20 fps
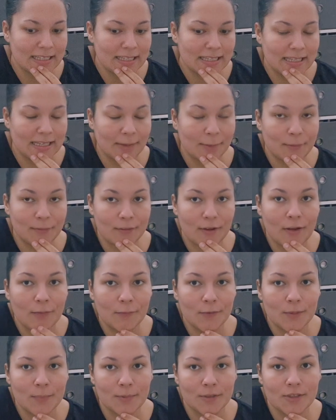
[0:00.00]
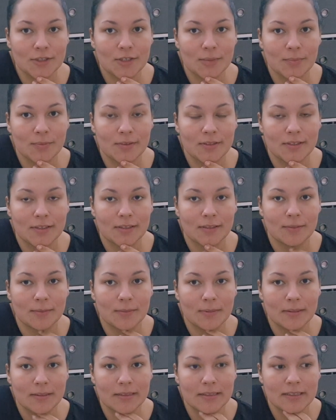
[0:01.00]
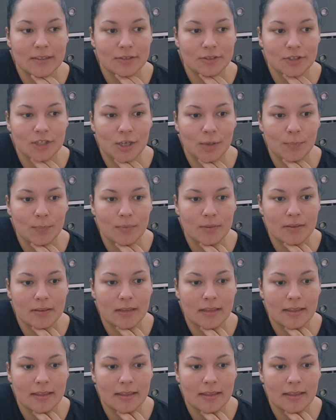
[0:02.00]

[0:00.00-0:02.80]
yeah, we've got a few more jobs to do, little jobs